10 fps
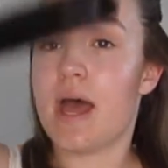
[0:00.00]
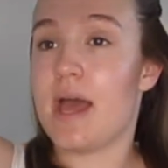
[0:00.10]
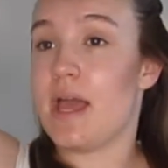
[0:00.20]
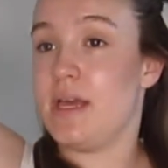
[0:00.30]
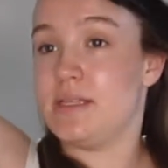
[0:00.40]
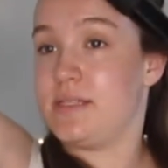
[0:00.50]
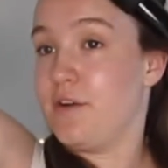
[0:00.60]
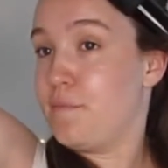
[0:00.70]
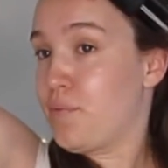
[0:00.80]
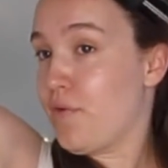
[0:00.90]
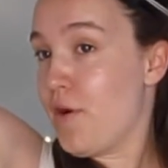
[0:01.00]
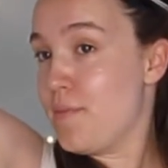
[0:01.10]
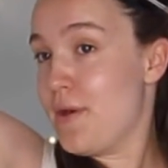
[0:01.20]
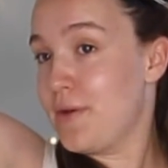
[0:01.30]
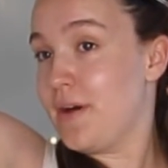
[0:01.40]
a
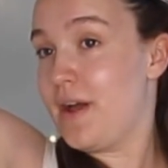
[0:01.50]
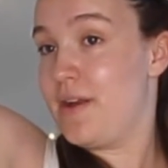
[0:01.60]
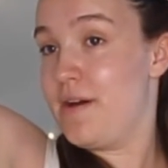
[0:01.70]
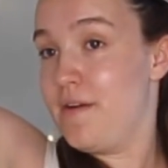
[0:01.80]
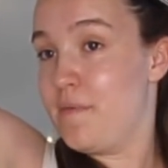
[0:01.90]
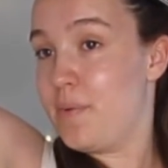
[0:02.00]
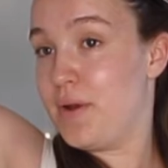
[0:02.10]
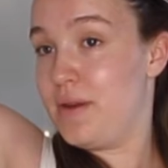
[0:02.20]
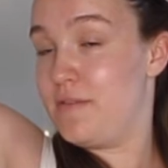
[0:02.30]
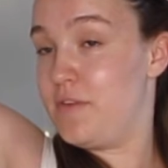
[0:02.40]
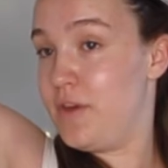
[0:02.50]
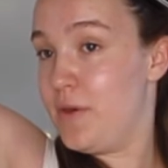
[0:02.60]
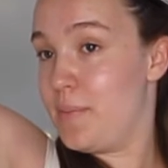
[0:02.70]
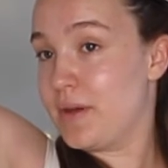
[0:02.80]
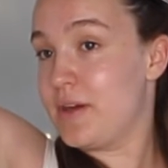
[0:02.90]
self-promo kind of point of
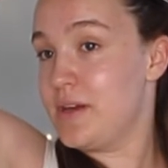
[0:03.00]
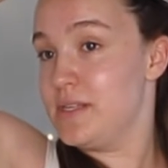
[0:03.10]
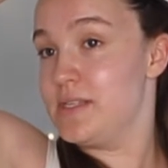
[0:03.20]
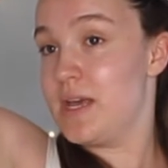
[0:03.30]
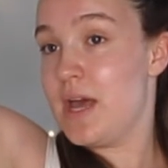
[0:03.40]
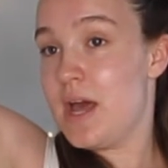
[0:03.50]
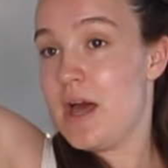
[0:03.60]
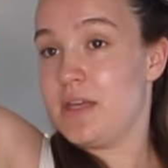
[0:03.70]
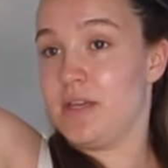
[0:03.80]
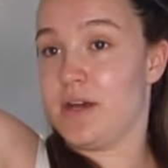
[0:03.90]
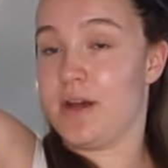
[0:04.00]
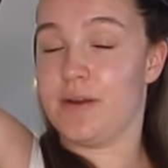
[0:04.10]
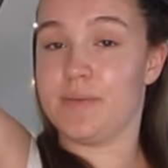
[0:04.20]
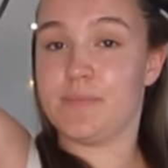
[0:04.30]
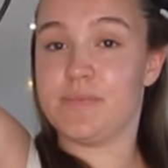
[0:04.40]
view, because
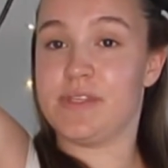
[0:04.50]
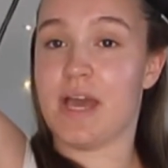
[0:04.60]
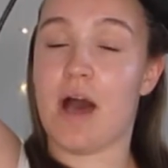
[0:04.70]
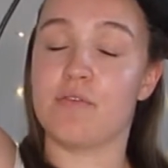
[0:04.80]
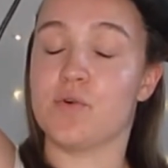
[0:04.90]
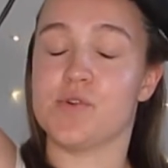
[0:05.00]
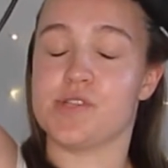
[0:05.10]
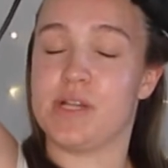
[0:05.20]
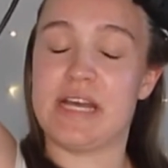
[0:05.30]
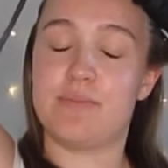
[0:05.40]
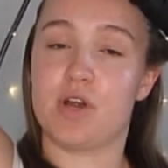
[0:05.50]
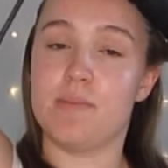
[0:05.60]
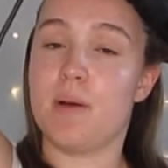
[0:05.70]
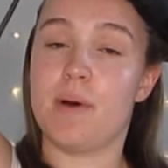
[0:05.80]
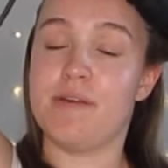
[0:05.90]
yeah, of course I'll
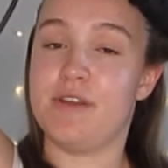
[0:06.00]
promo my